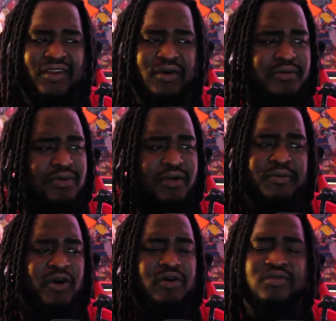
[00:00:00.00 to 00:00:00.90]

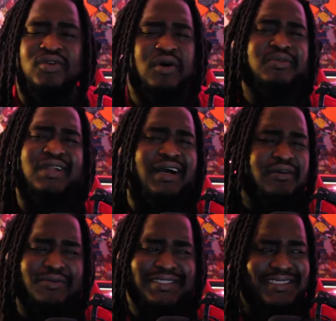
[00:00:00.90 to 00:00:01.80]
Oda
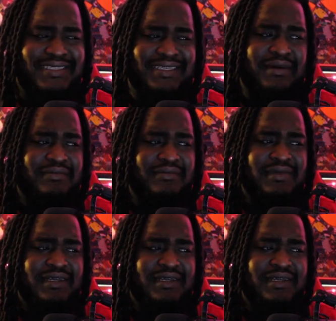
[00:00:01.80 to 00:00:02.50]
Nobunaga wasn't dumb.